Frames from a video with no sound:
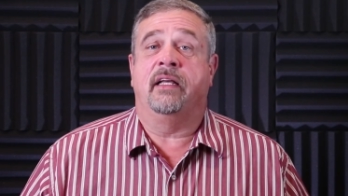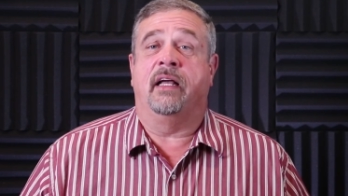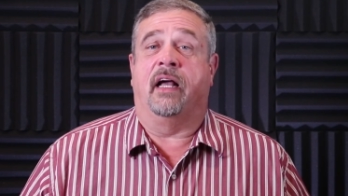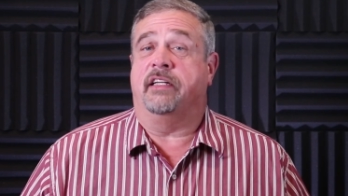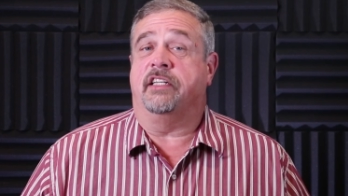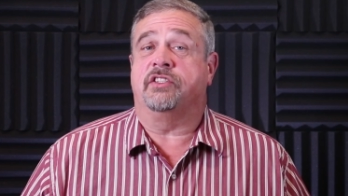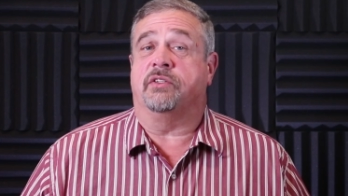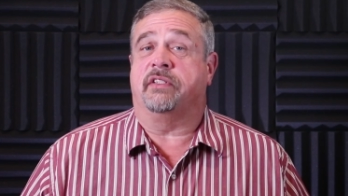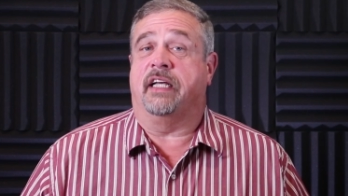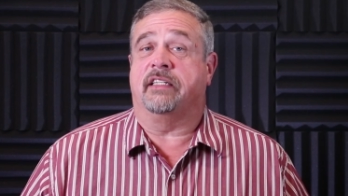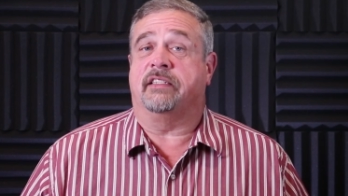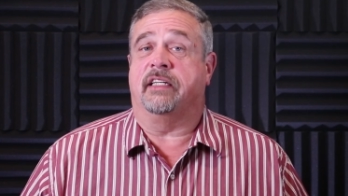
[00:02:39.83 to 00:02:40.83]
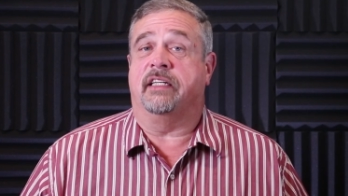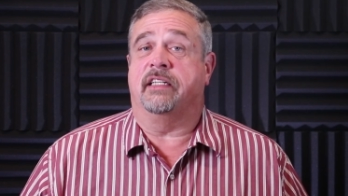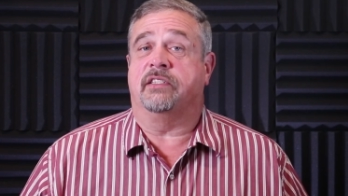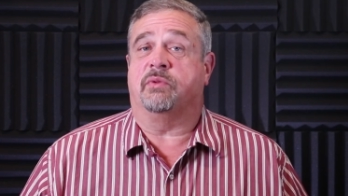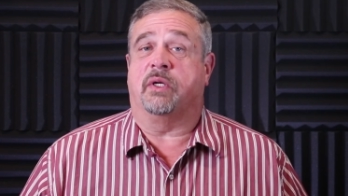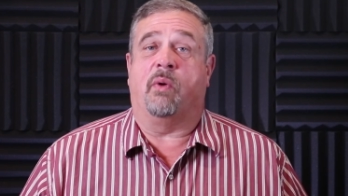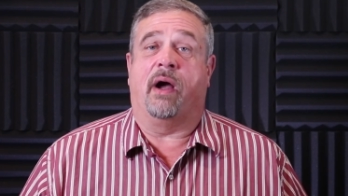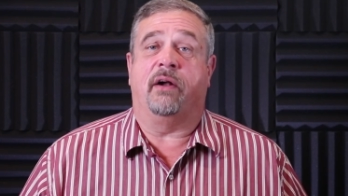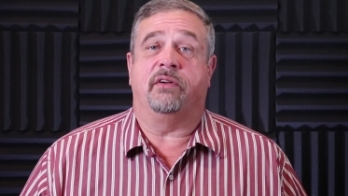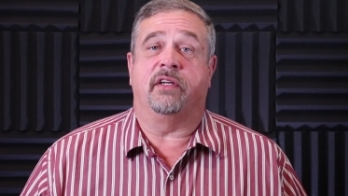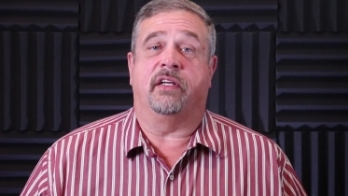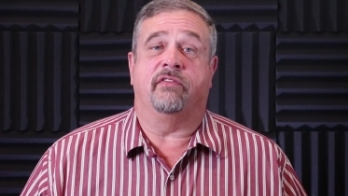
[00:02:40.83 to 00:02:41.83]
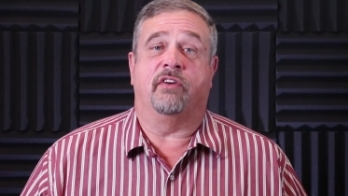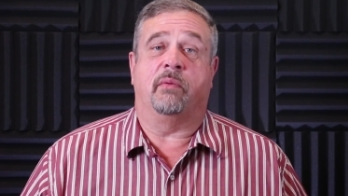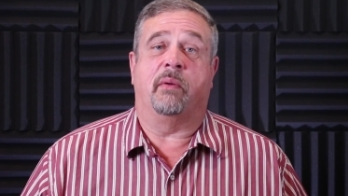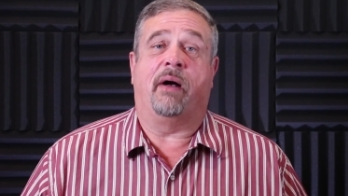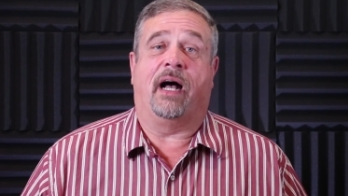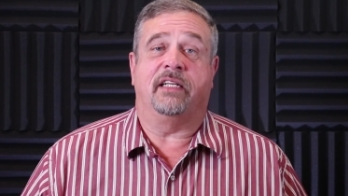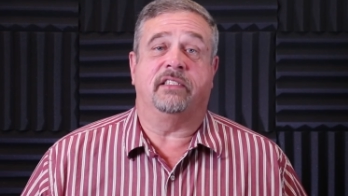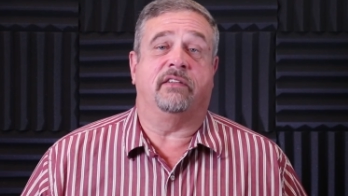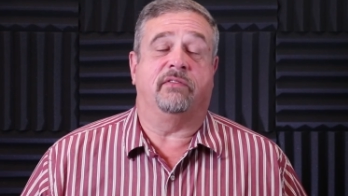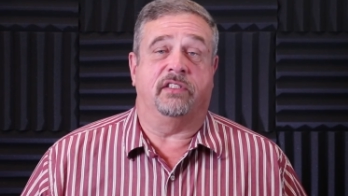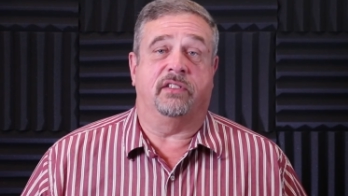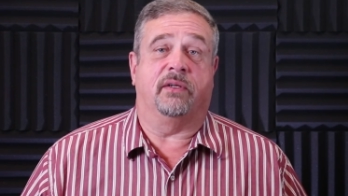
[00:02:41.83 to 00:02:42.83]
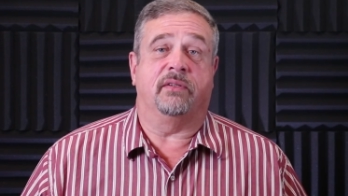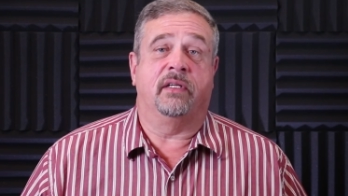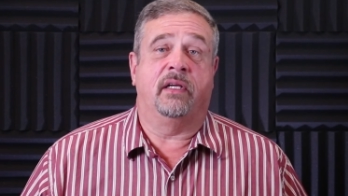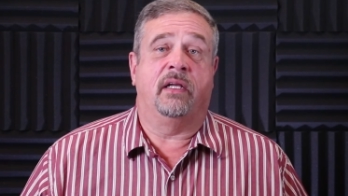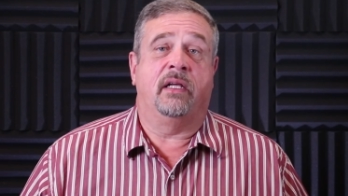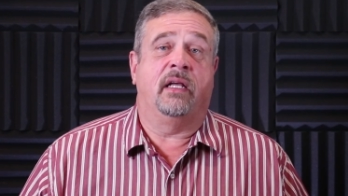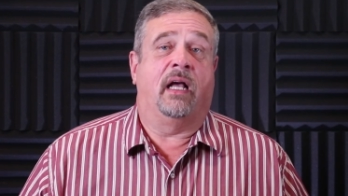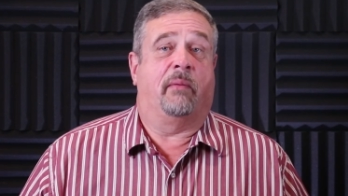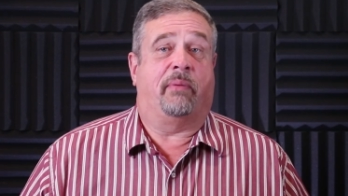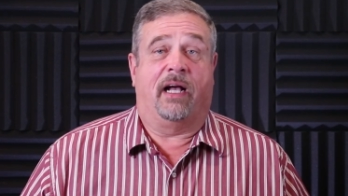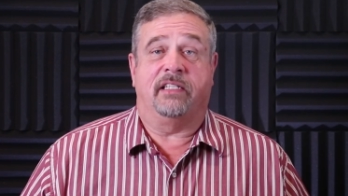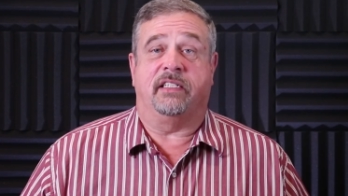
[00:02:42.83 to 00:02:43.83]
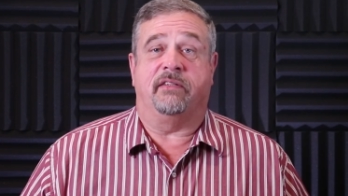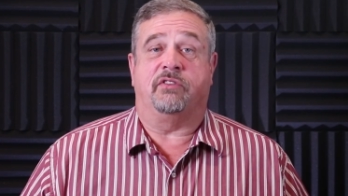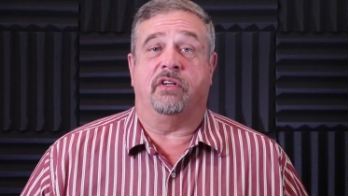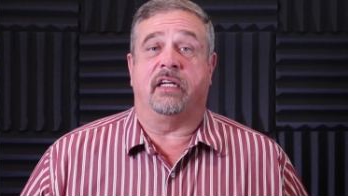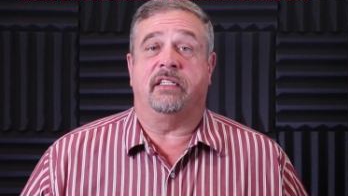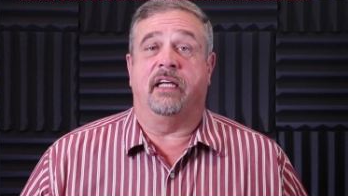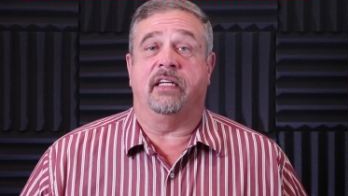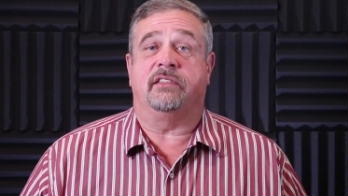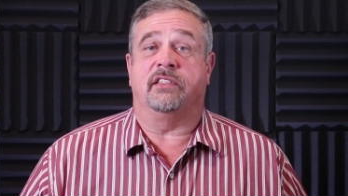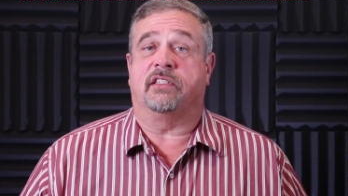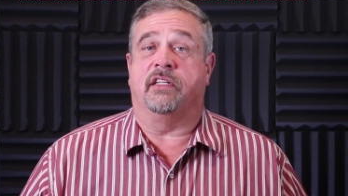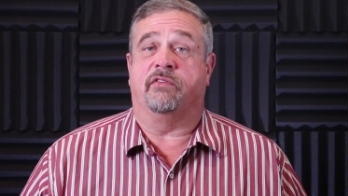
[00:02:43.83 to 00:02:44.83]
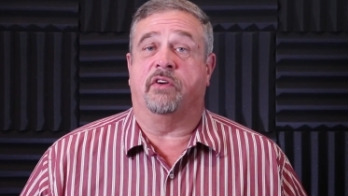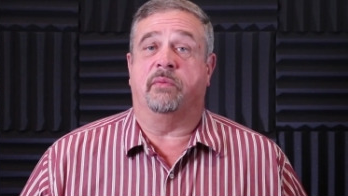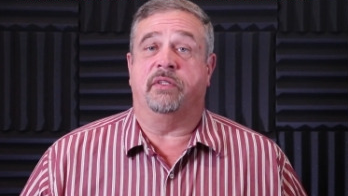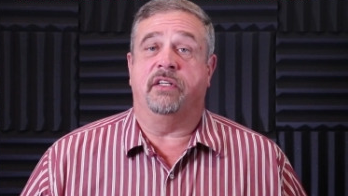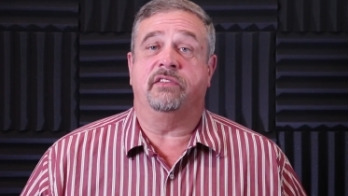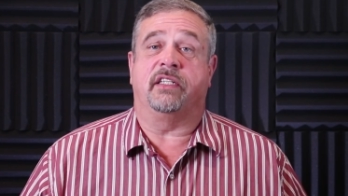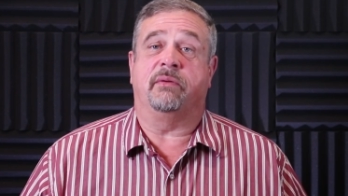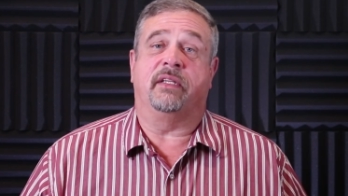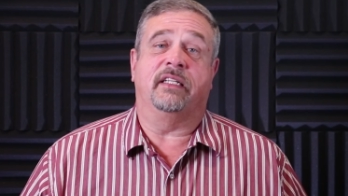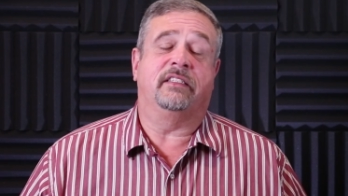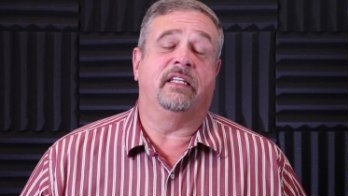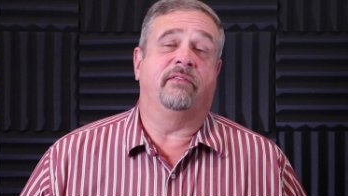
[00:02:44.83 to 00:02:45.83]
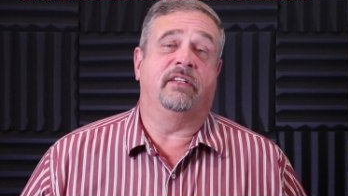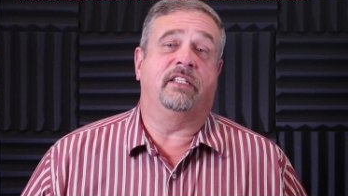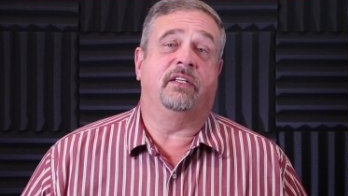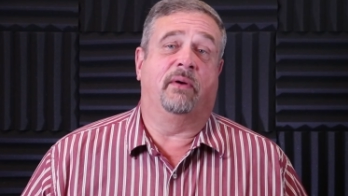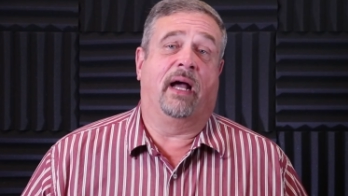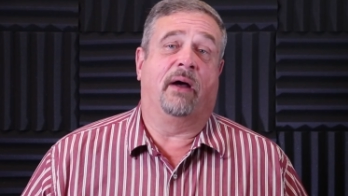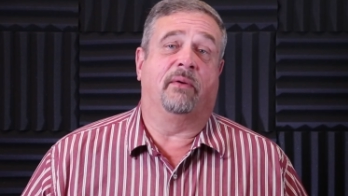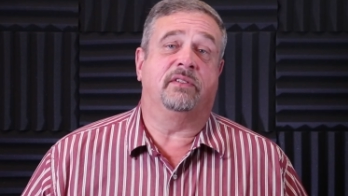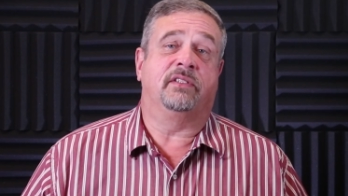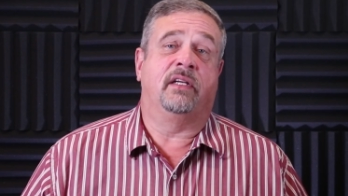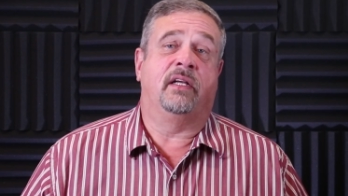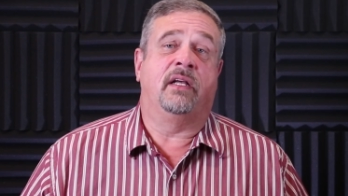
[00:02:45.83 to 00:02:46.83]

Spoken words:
Additional testing is required to confirm a positive result. A positive drug test is confirmed usually within 72 hours.